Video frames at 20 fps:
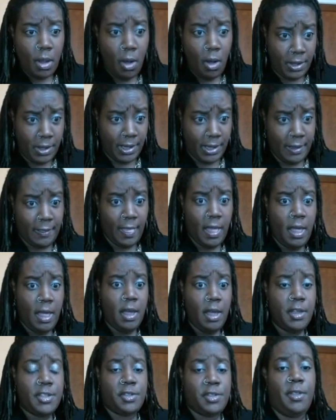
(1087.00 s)
Okay,
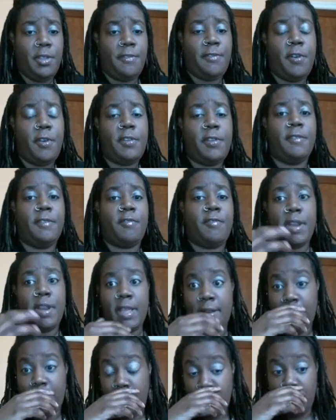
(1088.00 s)
so the front
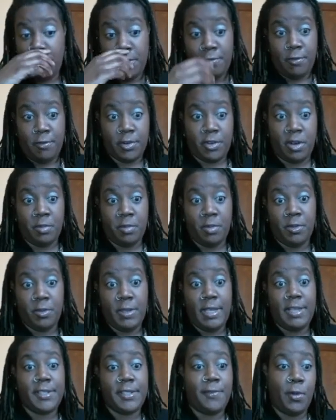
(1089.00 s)
end for Sqribble
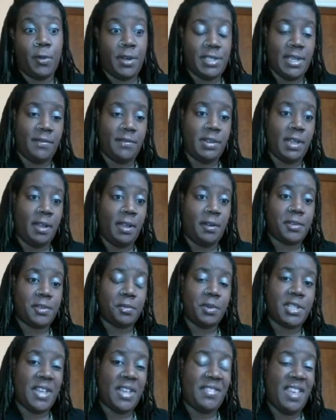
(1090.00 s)
is $47,
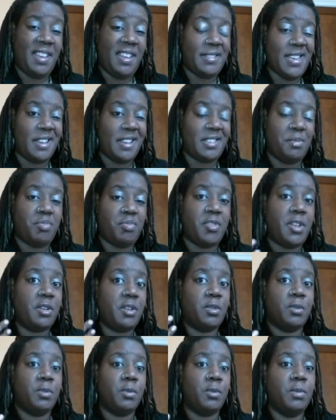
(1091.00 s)
which I think is actually pretty
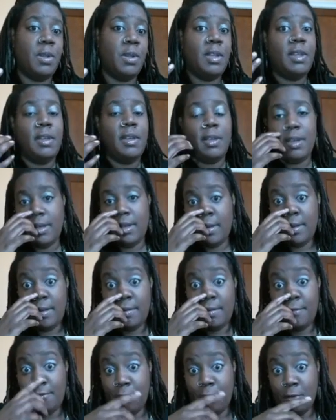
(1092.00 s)
cool
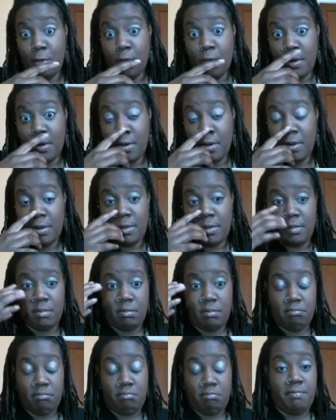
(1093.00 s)
for
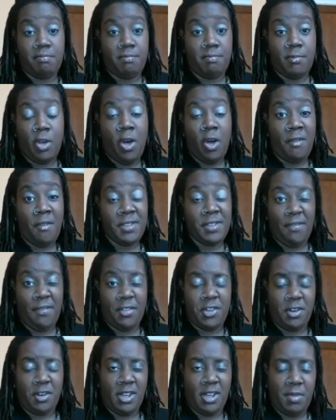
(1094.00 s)
all the stuff
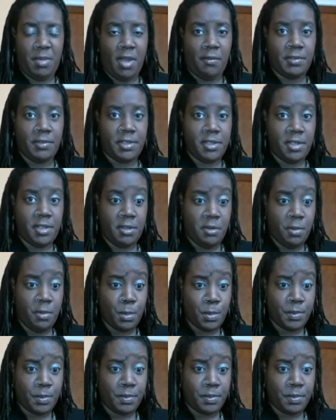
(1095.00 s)
that you're going to be able to do.